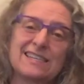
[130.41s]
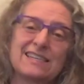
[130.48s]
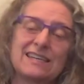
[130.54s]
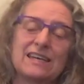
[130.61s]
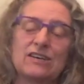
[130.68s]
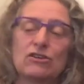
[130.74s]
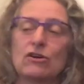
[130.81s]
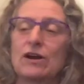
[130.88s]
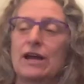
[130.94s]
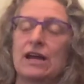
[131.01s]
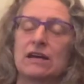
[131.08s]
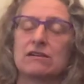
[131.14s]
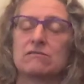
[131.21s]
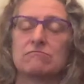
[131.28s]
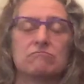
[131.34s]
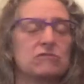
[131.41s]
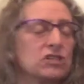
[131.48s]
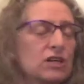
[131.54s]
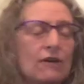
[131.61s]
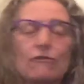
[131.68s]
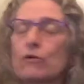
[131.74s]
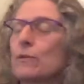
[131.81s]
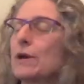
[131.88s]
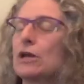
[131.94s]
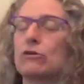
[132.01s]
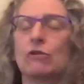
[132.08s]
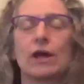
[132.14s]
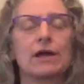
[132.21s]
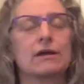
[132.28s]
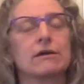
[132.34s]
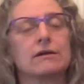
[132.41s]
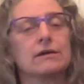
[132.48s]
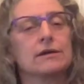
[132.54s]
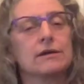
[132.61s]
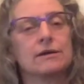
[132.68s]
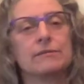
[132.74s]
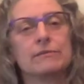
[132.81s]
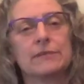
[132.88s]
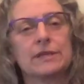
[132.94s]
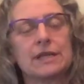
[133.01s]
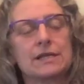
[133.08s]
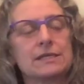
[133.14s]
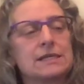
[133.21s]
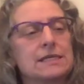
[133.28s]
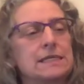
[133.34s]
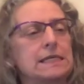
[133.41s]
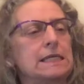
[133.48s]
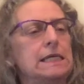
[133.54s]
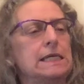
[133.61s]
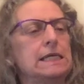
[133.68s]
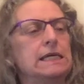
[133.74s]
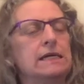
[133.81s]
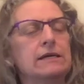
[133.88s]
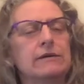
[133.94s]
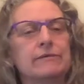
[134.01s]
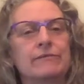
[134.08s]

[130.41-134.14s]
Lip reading: Either hand, whichever way you like. But that's a C.